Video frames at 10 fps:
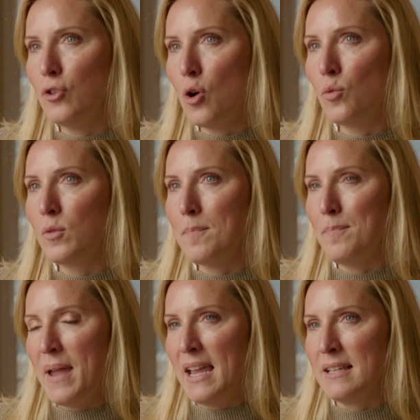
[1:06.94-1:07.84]

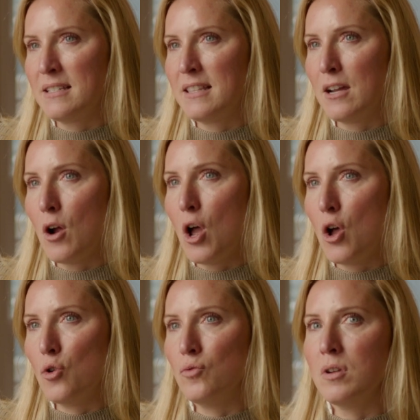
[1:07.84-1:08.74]
don't base their
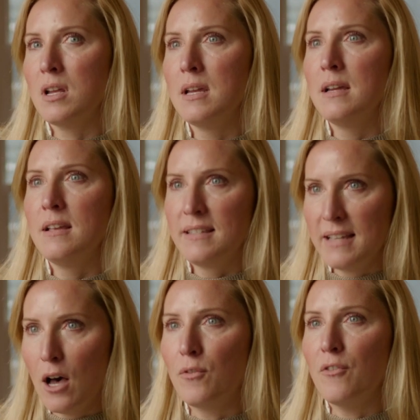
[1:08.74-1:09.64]
own
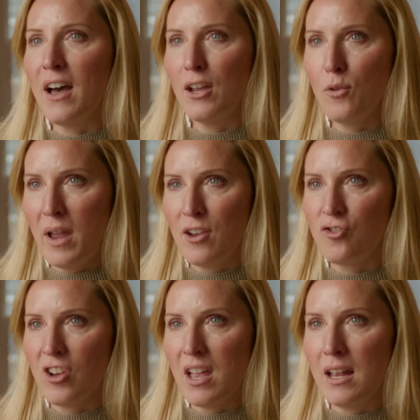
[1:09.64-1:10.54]

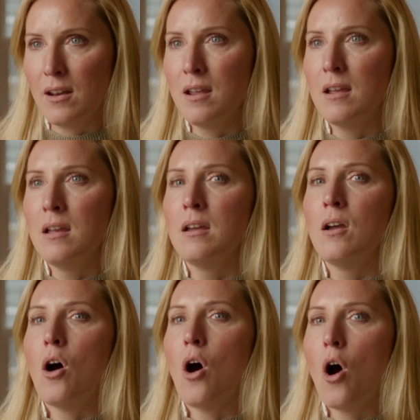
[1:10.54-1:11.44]
self-evaluation
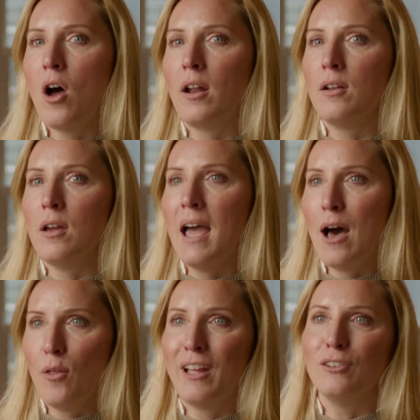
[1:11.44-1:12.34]
on
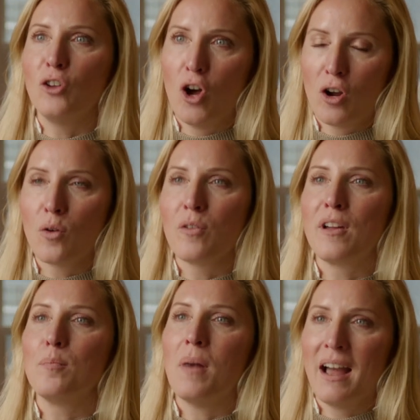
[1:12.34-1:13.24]
how they look or
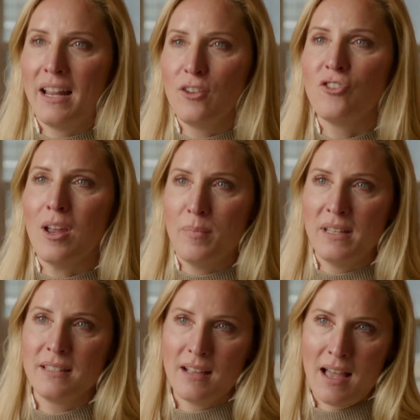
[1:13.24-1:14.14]
their body shape
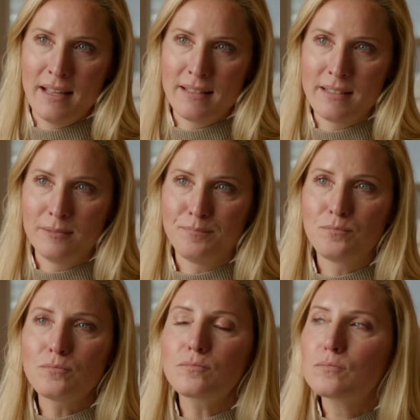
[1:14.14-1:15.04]
and size.
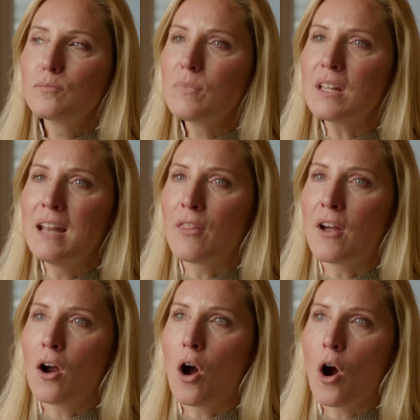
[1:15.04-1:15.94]
Now,
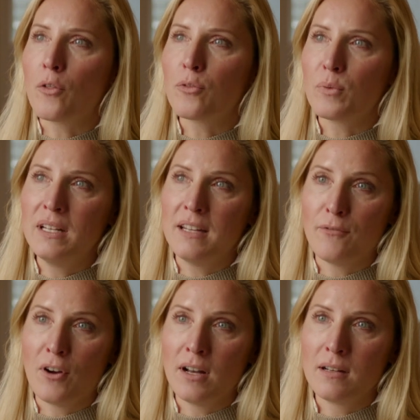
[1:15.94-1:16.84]
there are 3
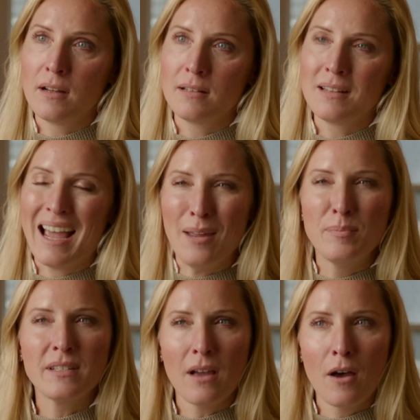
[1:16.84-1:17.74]
different
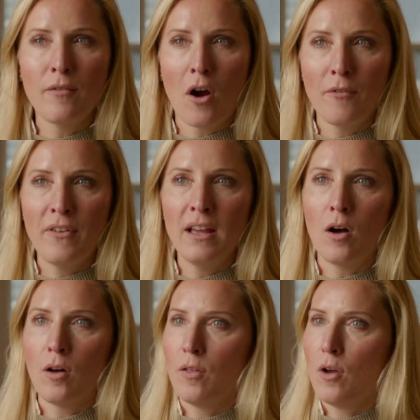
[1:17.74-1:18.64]
types of ARFID,
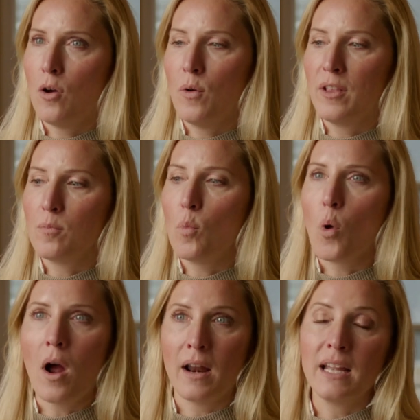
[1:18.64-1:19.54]
although it's
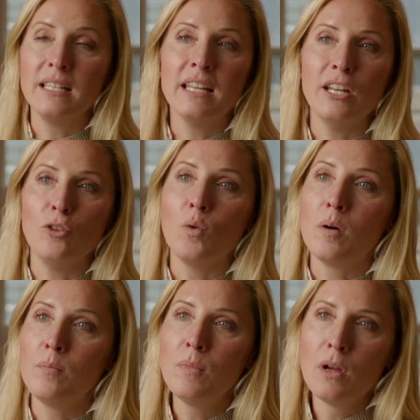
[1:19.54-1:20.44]
more on a
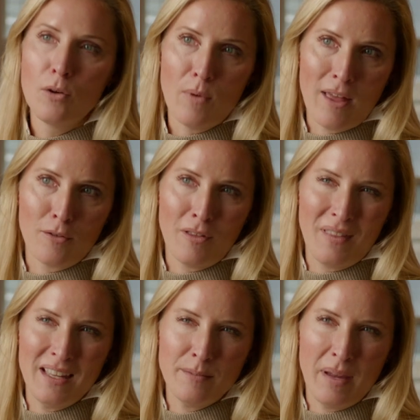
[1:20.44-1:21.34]
continuum rather
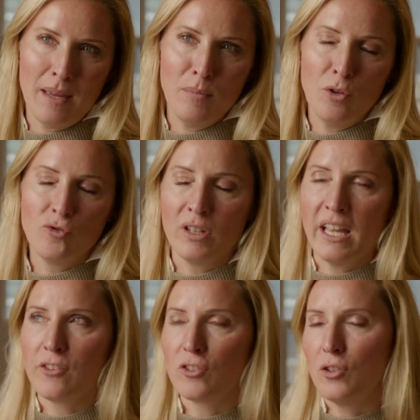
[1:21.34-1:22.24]
than these being
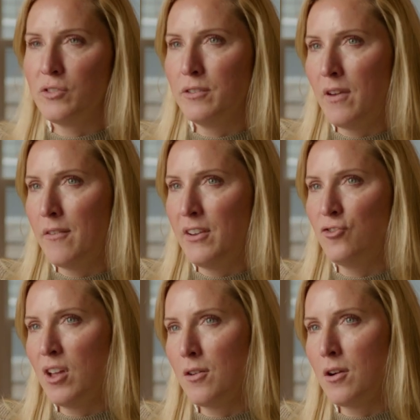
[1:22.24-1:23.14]
mutually exclusive of
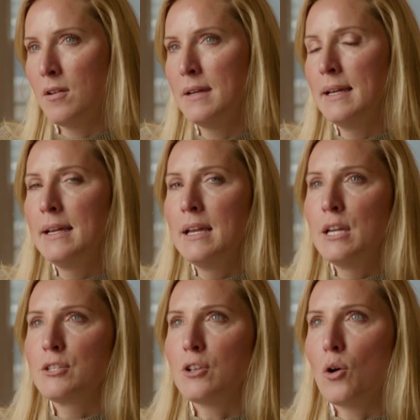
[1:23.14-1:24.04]
each other.
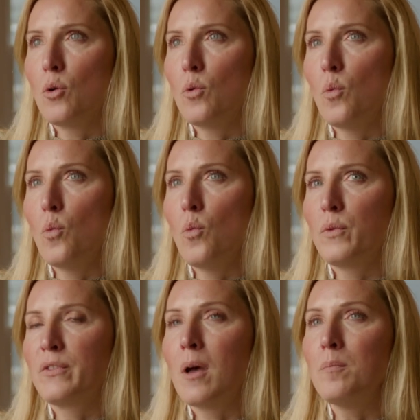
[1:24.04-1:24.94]
So
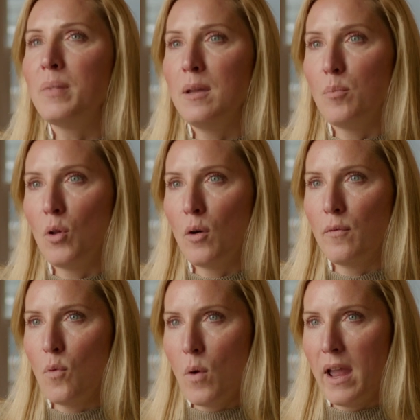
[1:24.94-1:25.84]
some people
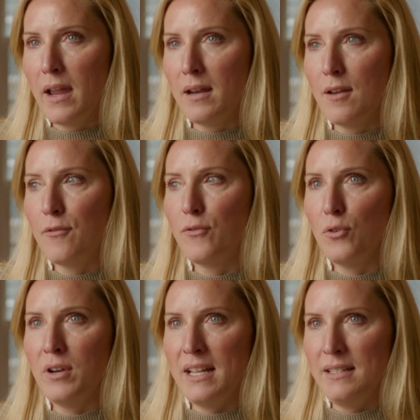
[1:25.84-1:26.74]
avoid
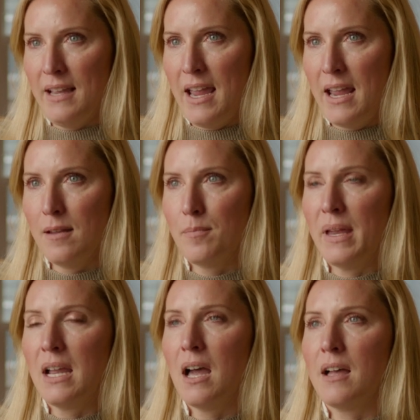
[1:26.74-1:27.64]
food intake
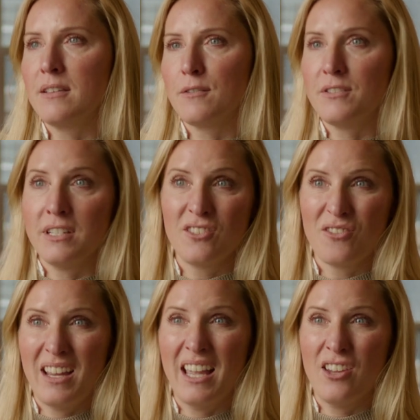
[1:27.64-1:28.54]
because of
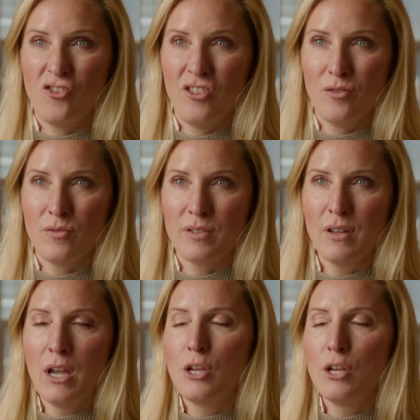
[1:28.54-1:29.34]
sensory issues.